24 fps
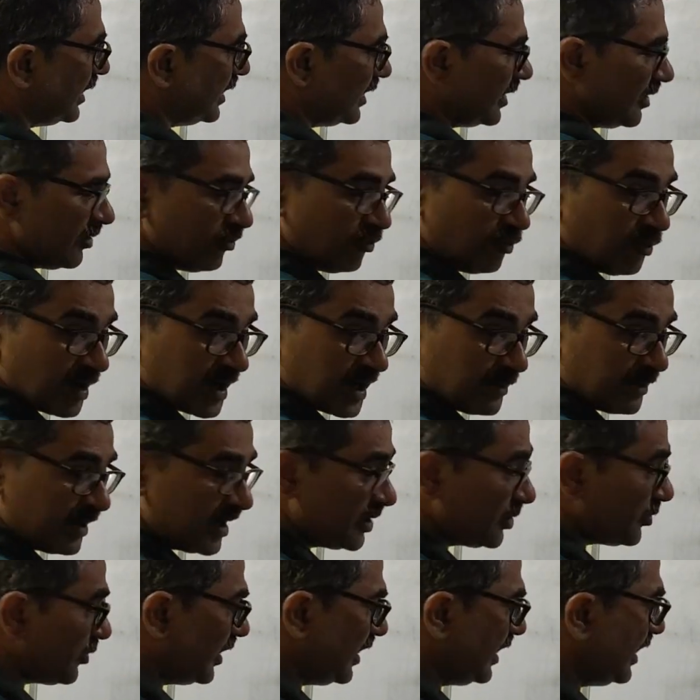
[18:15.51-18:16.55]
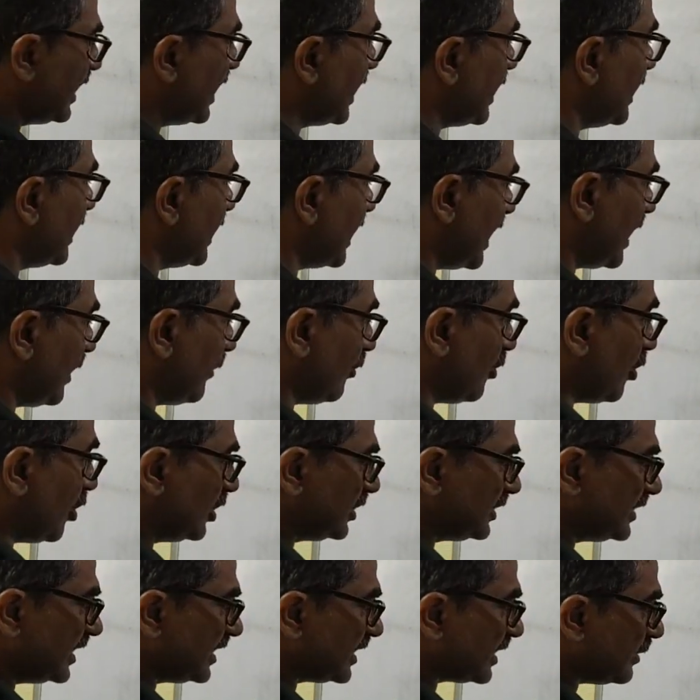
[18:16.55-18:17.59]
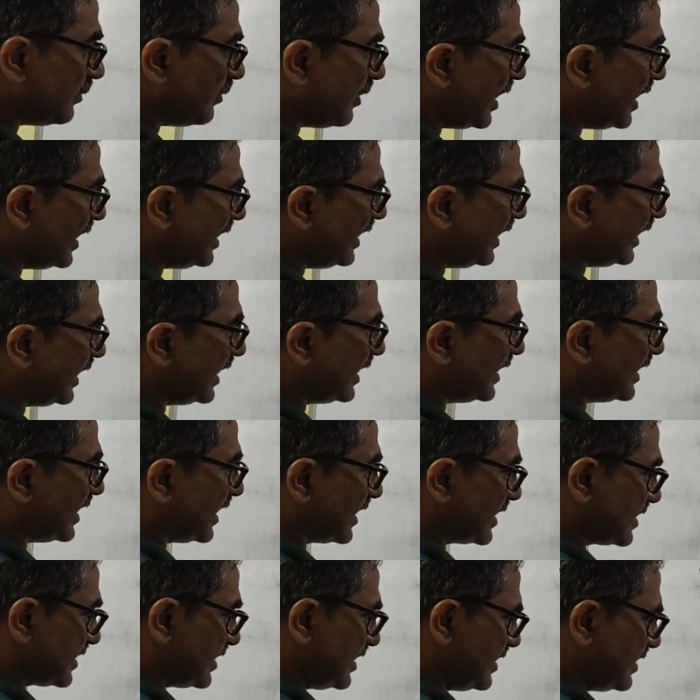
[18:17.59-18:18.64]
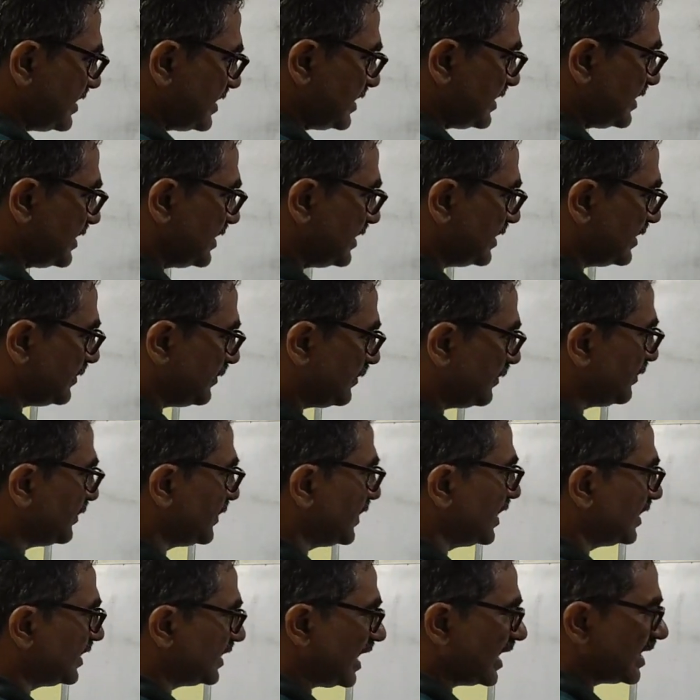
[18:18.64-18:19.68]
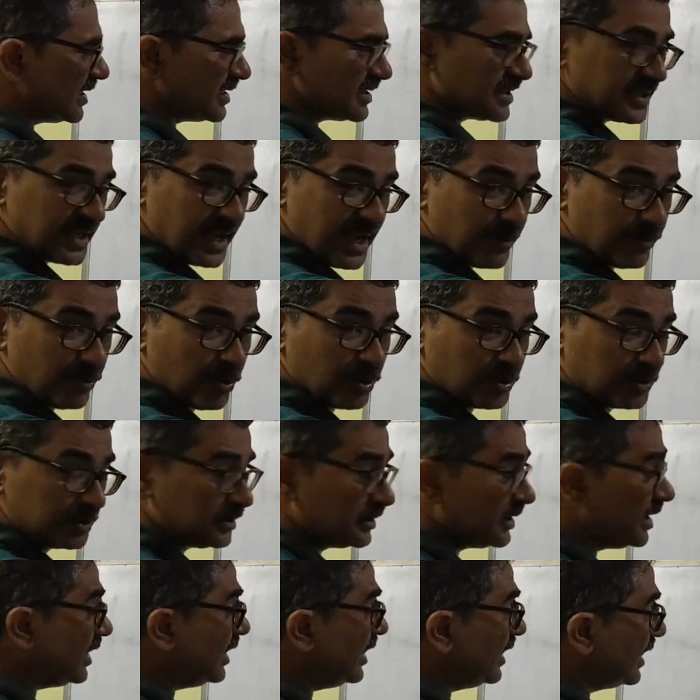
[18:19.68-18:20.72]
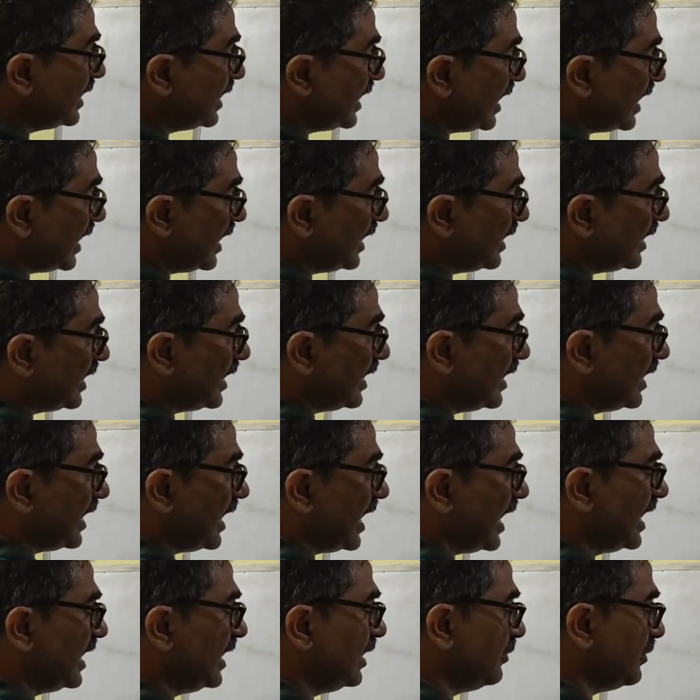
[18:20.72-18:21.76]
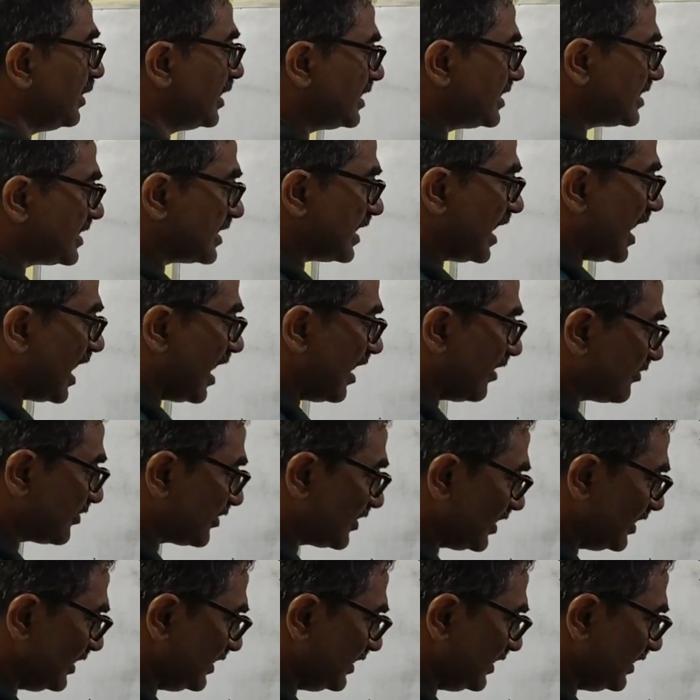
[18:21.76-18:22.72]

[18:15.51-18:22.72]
what am I doing? Among the remaining indexes, that is among the elements after